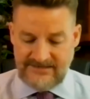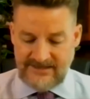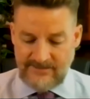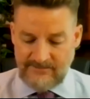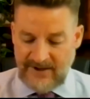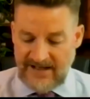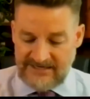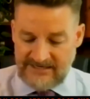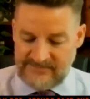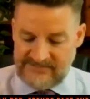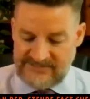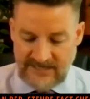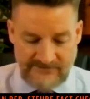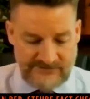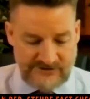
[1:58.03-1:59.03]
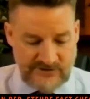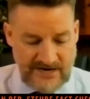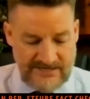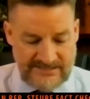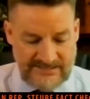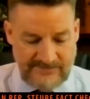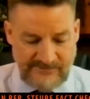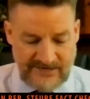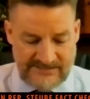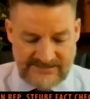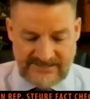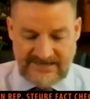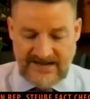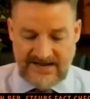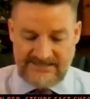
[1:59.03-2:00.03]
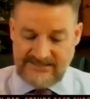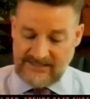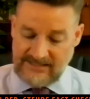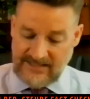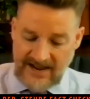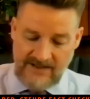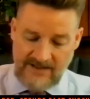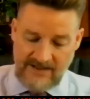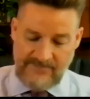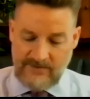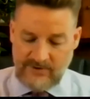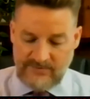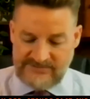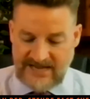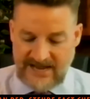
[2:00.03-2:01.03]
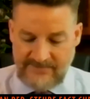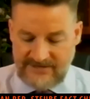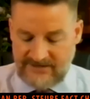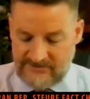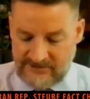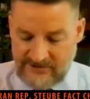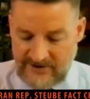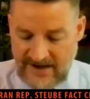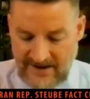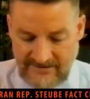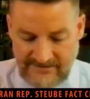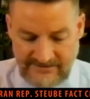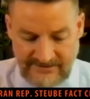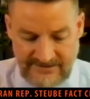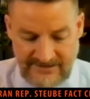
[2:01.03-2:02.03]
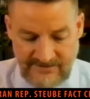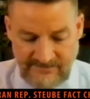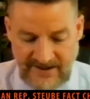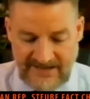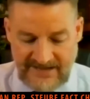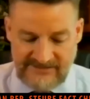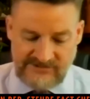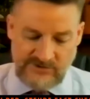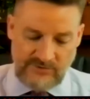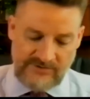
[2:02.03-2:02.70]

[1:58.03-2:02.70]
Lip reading: Biden himself tried to get President Ghani to lie about what was happening on the ground. Biden told